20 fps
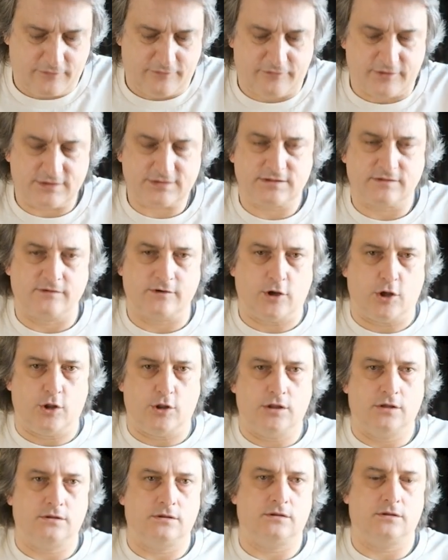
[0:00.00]
First of
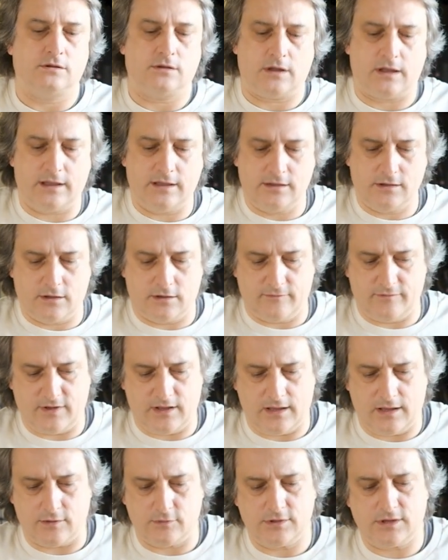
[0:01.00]
all, I love
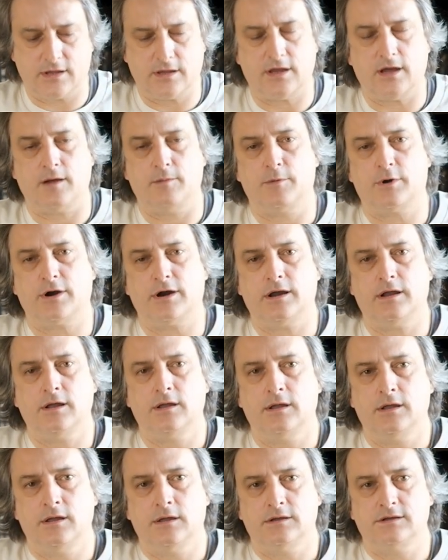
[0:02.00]
how the camera
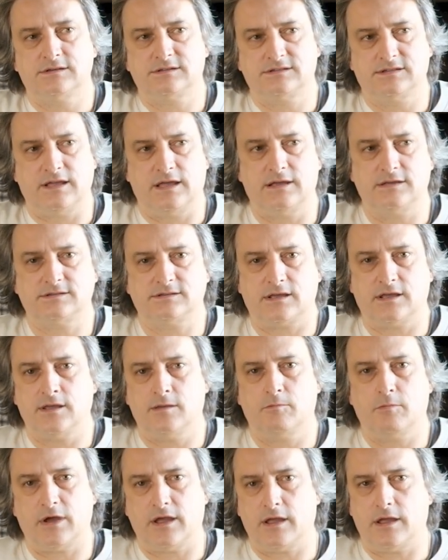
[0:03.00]
stays
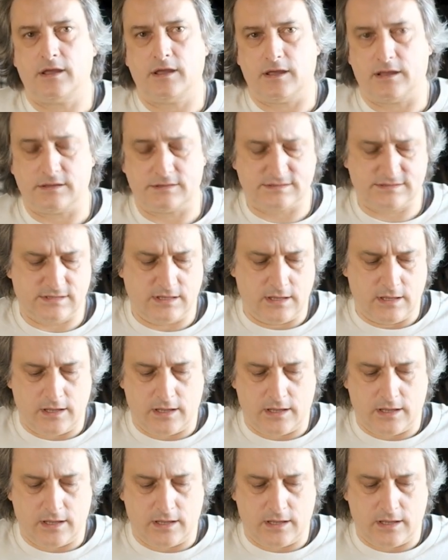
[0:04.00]
in my hands,